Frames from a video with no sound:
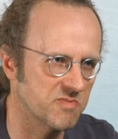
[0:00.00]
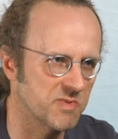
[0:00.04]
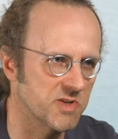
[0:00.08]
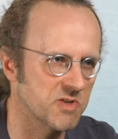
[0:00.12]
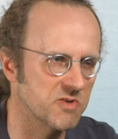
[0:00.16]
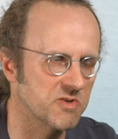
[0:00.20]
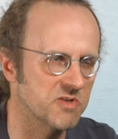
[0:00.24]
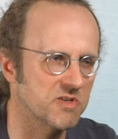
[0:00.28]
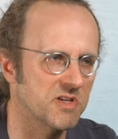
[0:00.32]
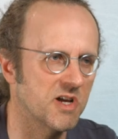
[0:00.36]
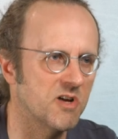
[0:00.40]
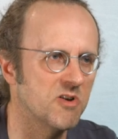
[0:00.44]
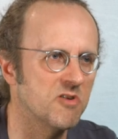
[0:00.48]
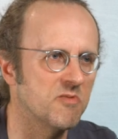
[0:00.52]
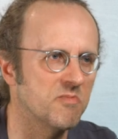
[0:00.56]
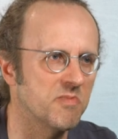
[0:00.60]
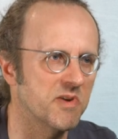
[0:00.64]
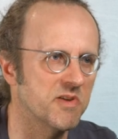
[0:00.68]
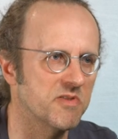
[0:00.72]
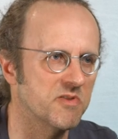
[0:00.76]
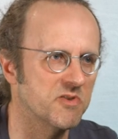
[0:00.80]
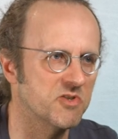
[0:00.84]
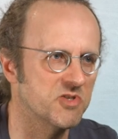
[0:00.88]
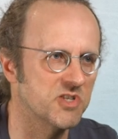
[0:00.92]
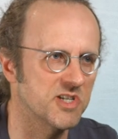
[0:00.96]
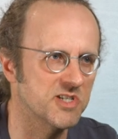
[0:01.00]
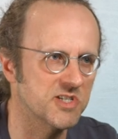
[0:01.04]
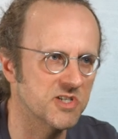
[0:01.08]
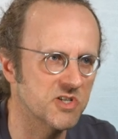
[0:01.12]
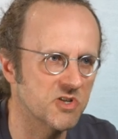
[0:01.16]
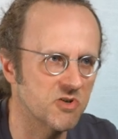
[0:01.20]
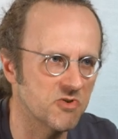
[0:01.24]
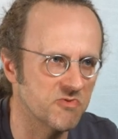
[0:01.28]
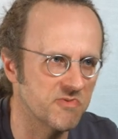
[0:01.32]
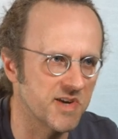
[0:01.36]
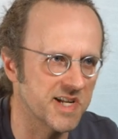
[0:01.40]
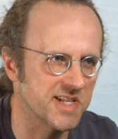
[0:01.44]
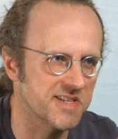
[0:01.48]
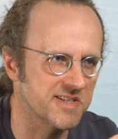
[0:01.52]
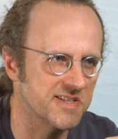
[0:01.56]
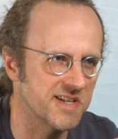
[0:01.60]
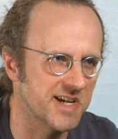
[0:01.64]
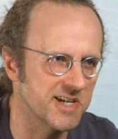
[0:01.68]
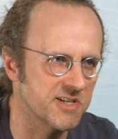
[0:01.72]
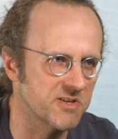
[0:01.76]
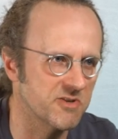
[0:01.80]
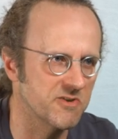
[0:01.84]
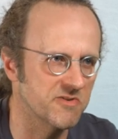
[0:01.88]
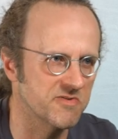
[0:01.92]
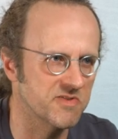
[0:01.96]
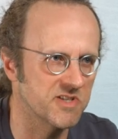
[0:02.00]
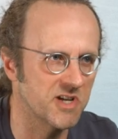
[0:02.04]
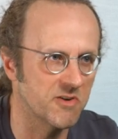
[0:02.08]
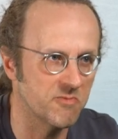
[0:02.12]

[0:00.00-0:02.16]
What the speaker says: because our method just corrects light curves.